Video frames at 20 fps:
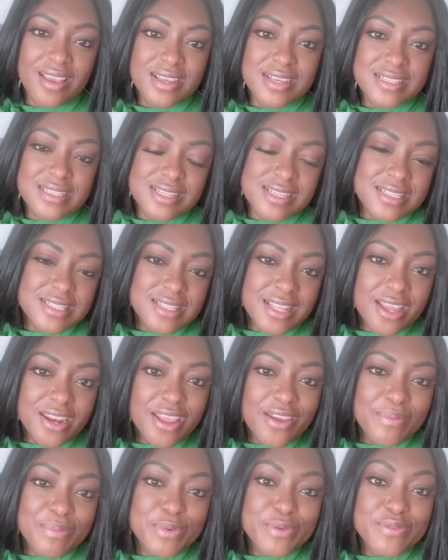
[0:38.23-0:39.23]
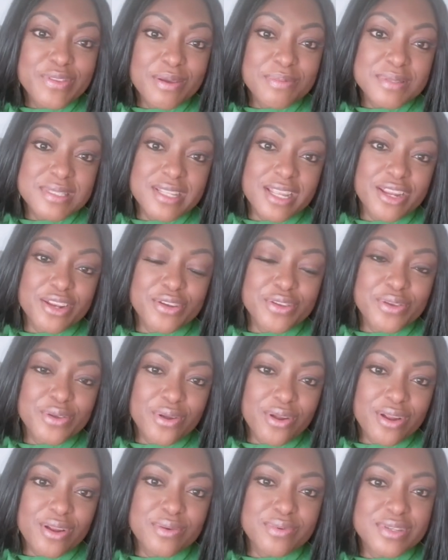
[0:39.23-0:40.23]
Since then, I've moved upstate New
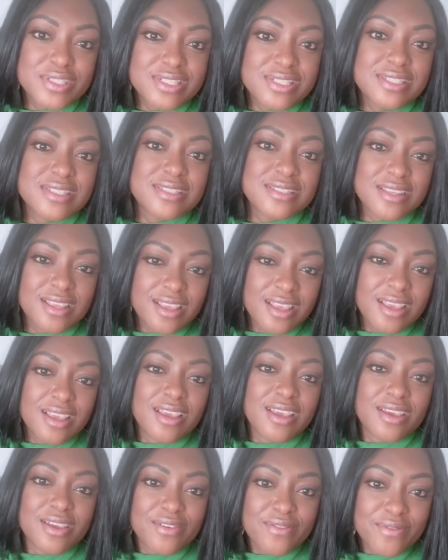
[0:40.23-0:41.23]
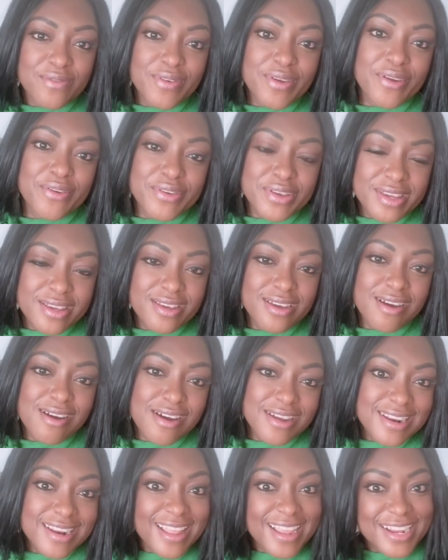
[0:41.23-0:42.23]
York, which is very
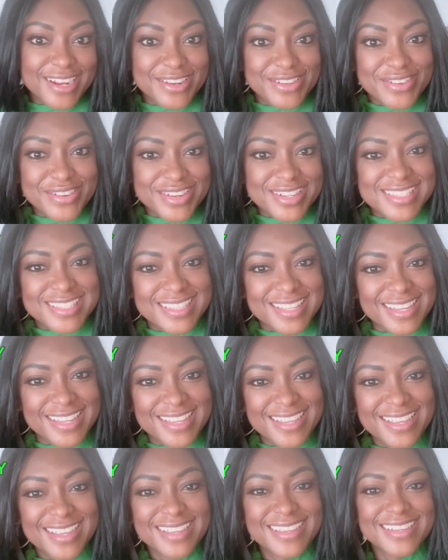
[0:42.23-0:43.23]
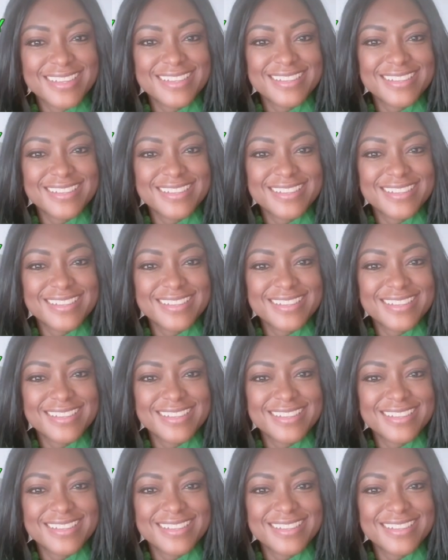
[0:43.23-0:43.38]
unlike New York City.